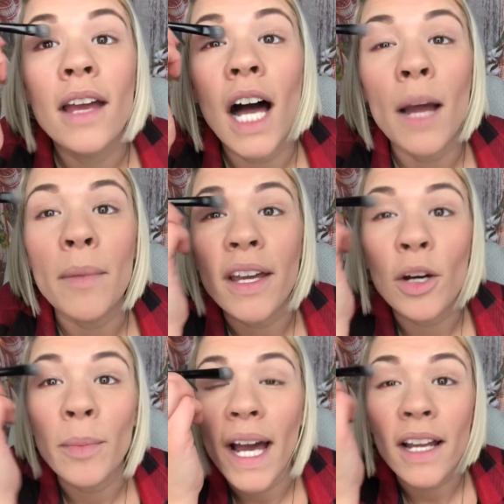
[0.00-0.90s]
I might go
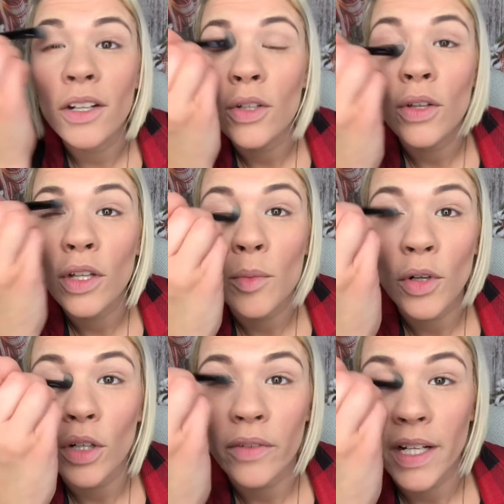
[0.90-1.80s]
back and do a little
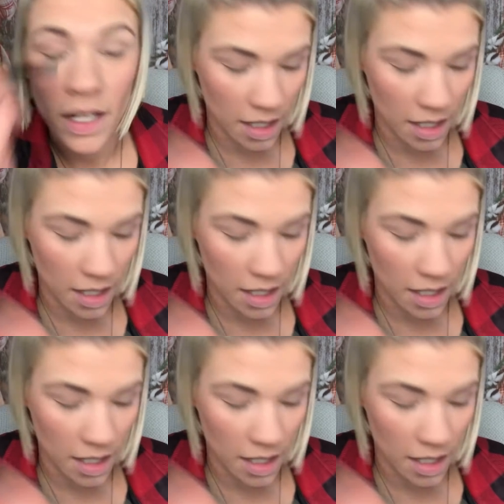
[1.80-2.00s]
more over here.